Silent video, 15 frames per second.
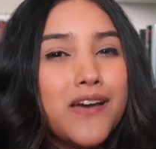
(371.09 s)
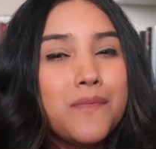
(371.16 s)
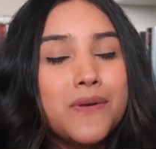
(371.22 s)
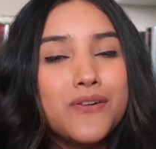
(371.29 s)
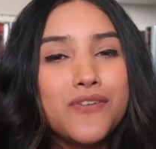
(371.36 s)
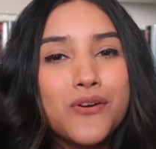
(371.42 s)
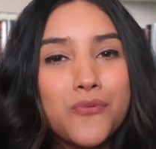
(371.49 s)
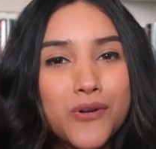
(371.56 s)
But
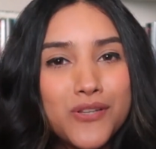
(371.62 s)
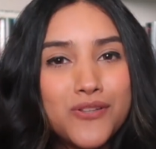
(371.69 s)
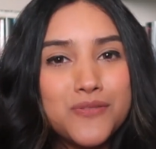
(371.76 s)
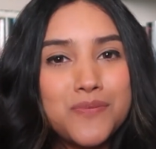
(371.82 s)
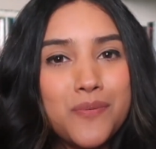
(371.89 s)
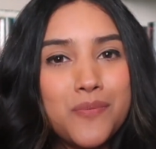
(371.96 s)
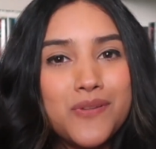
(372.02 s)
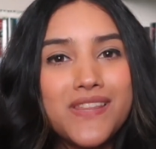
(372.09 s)
if you're one of those
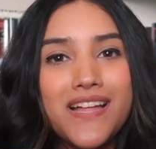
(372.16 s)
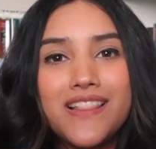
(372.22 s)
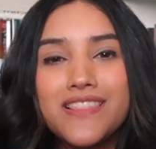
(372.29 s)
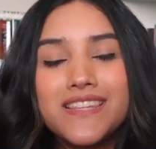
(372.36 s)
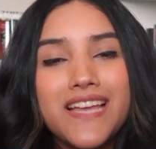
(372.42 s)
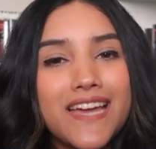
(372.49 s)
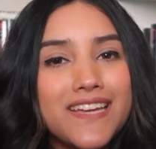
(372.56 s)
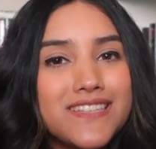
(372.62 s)
people that
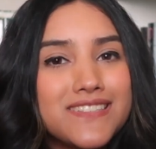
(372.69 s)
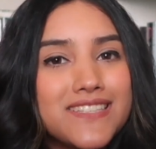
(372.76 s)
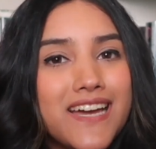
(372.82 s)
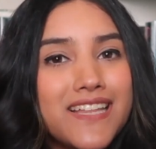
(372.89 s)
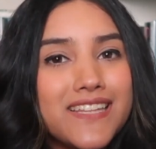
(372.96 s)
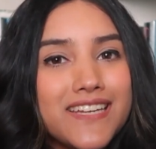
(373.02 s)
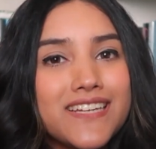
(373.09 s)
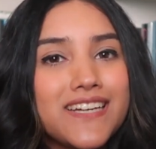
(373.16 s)
likes
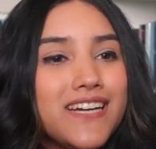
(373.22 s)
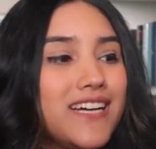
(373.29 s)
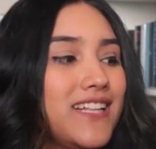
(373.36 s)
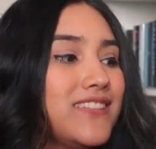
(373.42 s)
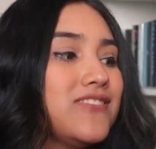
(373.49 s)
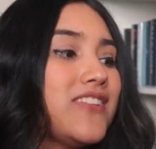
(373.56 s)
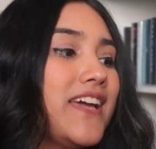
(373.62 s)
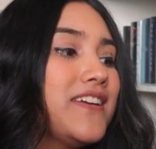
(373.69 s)
that, like
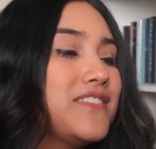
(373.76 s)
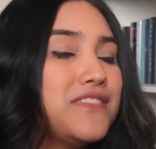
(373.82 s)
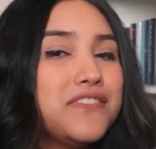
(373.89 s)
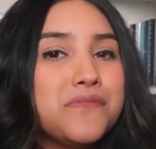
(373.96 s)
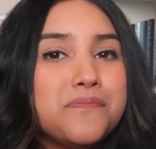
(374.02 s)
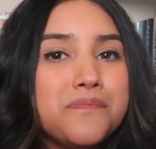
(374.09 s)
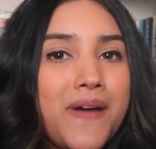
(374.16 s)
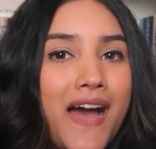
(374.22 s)
likes the
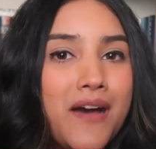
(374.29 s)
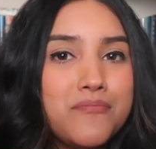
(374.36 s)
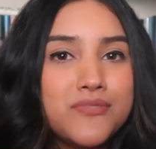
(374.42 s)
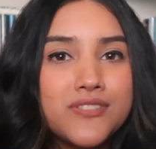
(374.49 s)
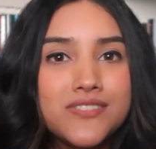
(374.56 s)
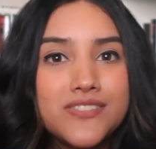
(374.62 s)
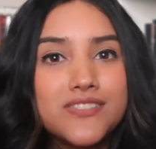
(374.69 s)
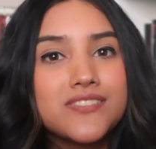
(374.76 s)
maps
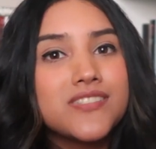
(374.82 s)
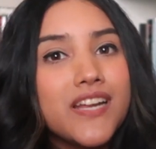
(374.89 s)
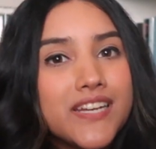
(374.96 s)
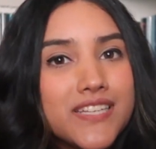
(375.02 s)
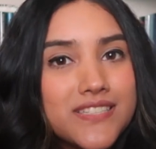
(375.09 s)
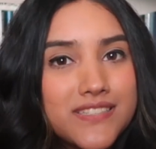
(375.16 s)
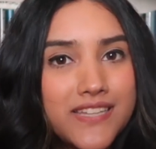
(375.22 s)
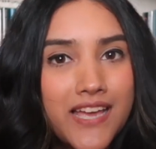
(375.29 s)
and
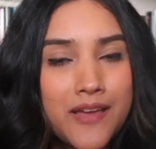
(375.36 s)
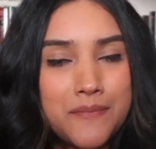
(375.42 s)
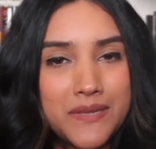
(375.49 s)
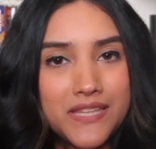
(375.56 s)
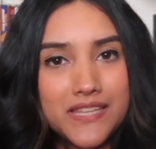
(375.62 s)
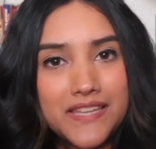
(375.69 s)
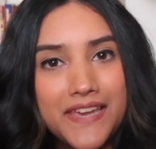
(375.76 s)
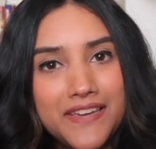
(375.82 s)
studies them
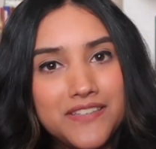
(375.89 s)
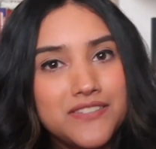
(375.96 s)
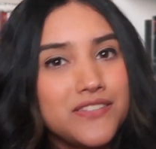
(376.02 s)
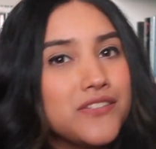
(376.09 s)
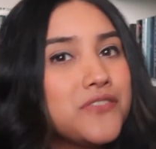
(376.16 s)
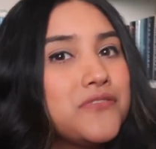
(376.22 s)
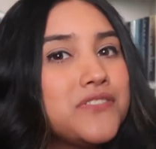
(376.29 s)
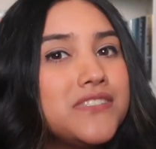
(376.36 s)
and likes
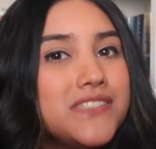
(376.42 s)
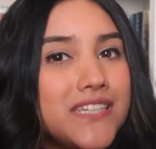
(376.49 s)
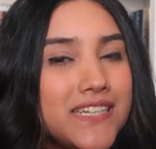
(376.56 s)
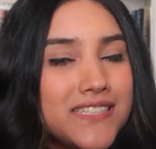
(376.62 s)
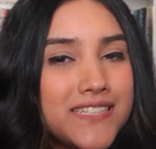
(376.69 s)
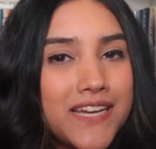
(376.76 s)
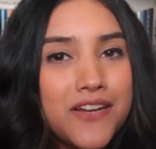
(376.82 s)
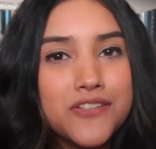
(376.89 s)
little
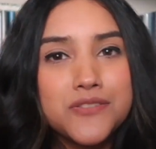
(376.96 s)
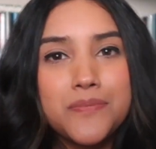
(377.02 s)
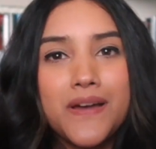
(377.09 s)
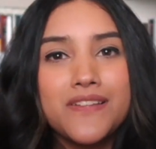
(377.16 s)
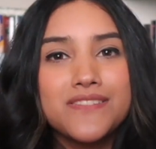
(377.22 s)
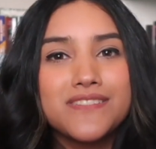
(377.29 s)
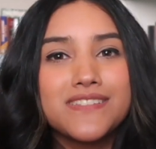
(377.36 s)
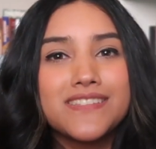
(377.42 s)
details
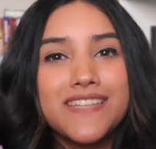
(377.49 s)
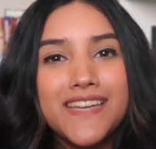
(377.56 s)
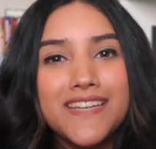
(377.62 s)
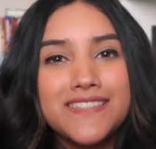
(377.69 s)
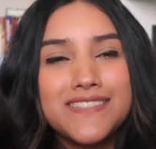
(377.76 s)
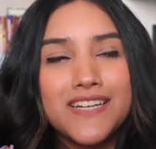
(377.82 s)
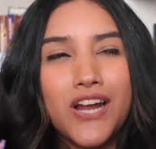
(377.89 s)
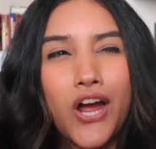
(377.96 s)
about
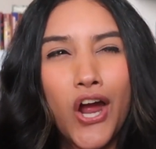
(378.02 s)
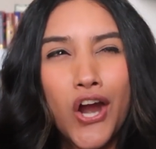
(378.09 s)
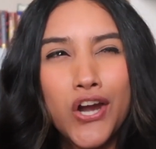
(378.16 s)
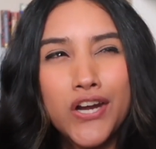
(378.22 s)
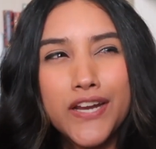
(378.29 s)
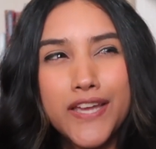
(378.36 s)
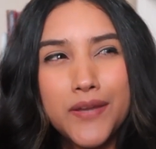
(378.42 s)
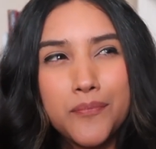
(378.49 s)
things that
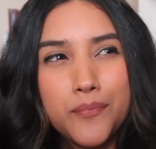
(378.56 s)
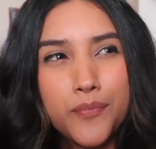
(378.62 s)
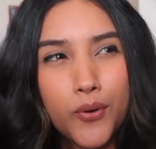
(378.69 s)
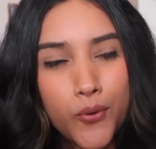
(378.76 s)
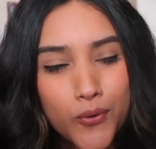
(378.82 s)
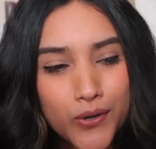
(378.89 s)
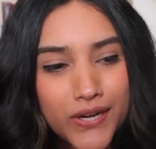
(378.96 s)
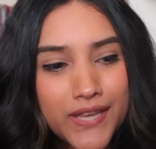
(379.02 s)
aren't
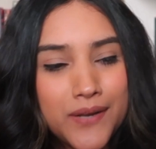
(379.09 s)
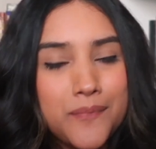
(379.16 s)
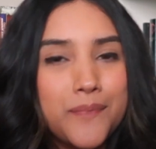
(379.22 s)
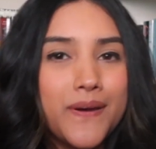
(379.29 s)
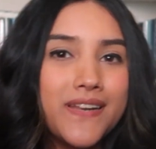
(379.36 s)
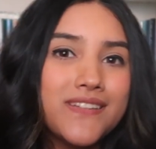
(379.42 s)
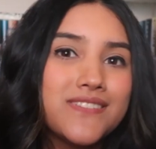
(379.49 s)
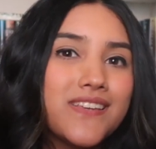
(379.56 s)
important
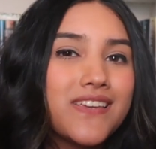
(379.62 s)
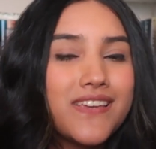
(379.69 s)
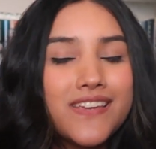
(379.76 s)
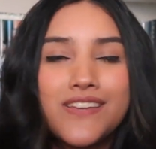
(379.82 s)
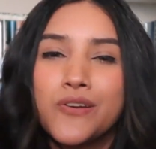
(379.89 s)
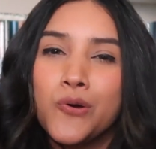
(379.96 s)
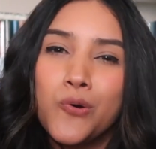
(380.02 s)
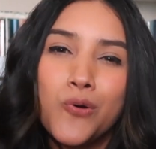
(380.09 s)
but it's like
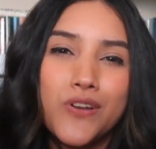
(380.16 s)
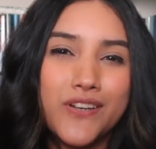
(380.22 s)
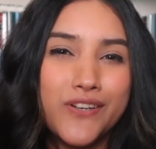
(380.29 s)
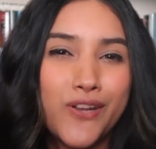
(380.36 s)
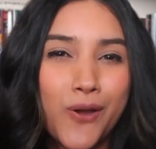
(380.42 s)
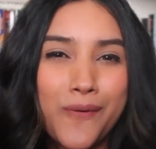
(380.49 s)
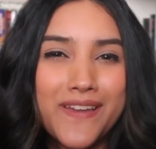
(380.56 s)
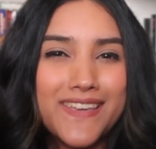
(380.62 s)
cool to
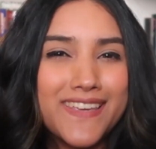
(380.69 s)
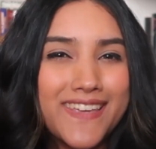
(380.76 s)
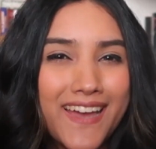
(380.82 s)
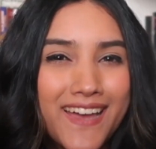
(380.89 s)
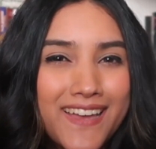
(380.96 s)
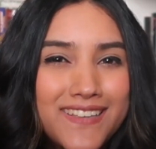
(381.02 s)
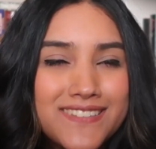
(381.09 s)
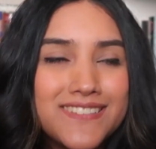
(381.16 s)
know, I
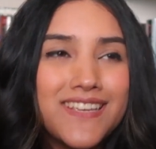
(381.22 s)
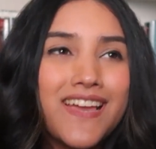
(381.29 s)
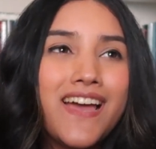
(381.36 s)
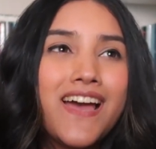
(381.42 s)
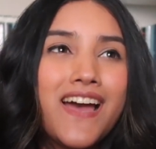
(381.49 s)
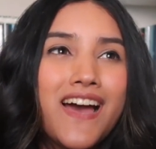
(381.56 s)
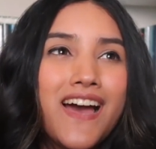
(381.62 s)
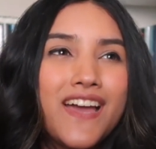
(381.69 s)
guess,
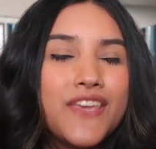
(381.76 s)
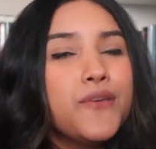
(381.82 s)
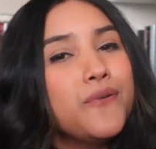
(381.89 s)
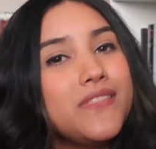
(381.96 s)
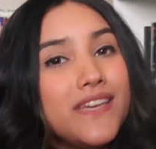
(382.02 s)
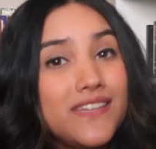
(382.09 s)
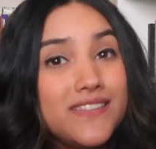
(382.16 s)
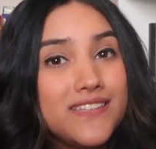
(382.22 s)
you would
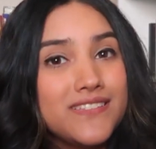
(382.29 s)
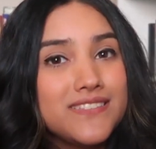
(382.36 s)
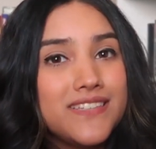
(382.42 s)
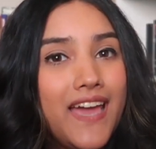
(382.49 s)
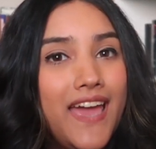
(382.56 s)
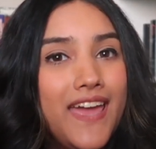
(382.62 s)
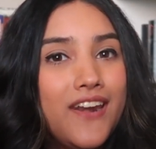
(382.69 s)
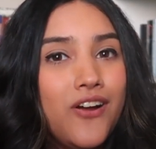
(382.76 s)
like this.
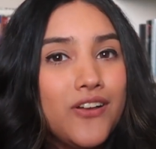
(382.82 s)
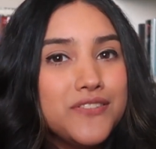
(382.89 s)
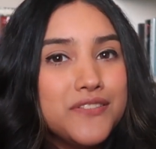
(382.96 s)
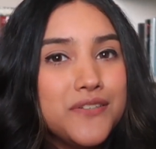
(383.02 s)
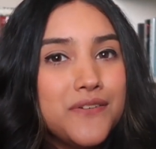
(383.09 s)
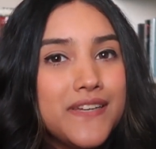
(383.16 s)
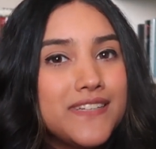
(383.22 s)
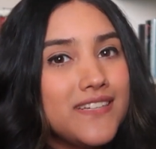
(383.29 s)
And
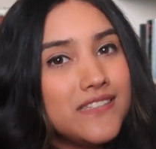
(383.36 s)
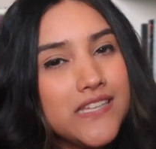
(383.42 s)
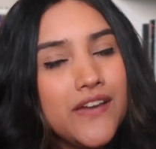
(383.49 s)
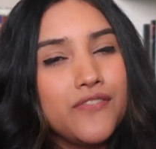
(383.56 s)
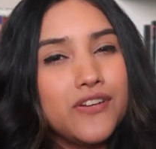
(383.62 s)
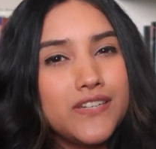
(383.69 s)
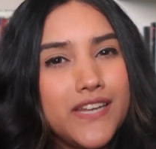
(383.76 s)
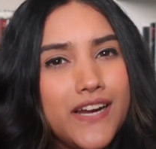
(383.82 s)
also it does
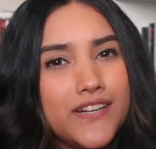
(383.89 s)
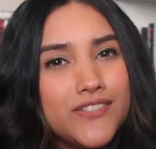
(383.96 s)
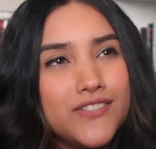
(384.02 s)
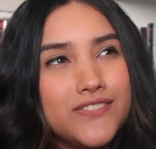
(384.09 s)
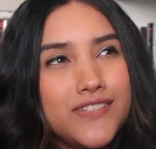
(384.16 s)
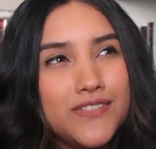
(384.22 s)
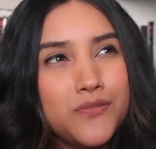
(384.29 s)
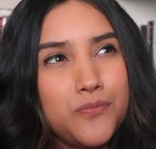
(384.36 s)
have good
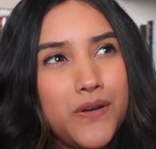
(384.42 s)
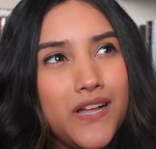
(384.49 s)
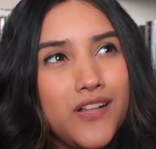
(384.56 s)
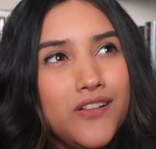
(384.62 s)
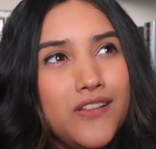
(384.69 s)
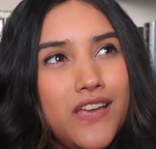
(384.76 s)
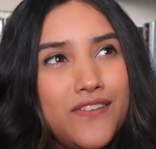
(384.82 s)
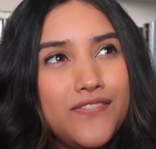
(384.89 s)
characters as
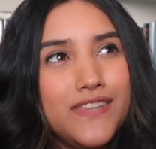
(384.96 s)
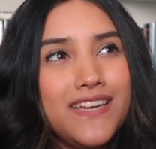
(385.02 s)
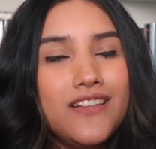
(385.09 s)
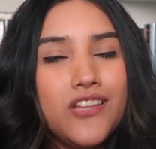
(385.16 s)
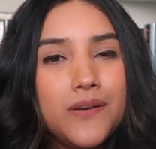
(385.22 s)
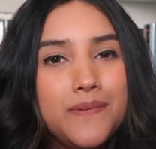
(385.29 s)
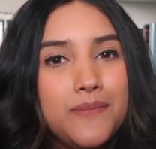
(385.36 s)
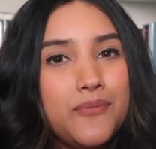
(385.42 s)
well. I feel like a
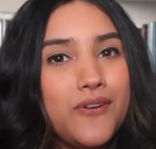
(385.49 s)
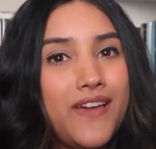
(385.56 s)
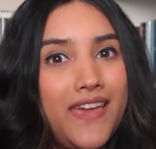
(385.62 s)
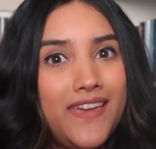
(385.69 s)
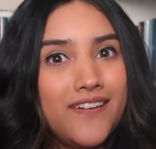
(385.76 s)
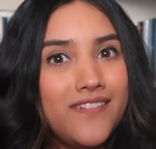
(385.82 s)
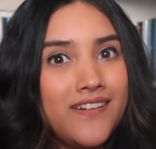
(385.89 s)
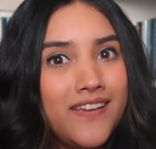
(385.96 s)
lot of people
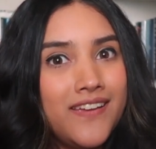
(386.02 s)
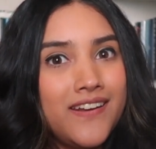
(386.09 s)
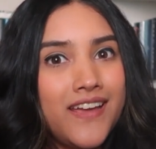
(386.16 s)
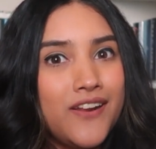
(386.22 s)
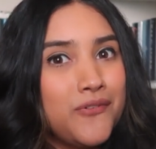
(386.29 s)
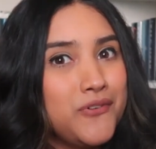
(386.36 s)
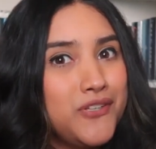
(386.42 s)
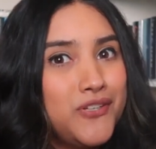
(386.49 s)
hate on it and I
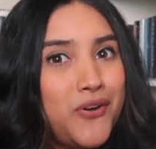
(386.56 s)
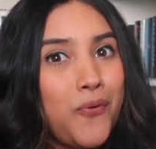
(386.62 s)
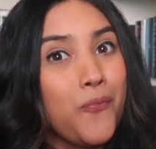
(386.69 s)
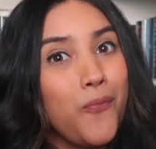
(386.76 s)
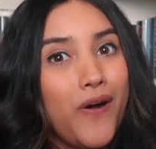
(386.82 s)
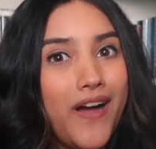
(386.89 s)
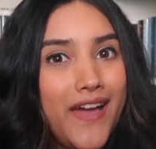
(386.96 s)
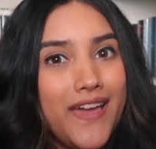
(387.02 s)
don't really know
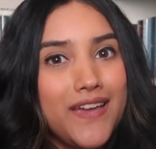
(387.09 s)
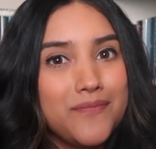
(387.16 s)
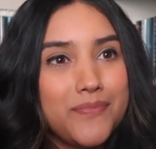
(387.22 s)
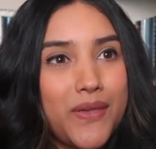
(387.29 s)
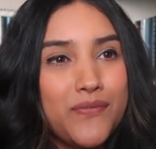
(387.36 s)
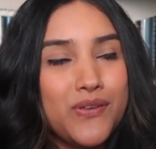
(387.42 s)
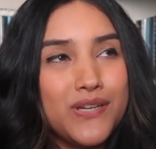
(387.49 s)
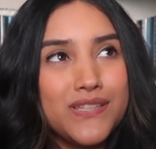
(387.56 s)
why.
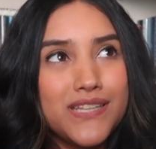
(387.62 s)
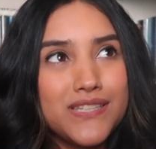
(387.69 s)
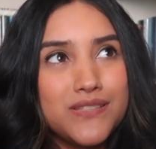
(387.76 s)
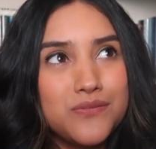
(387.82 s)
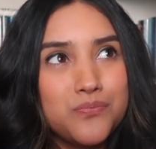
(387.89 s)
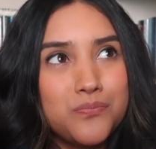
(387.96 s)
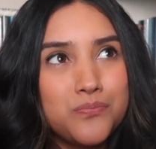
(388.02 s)
I feel like that's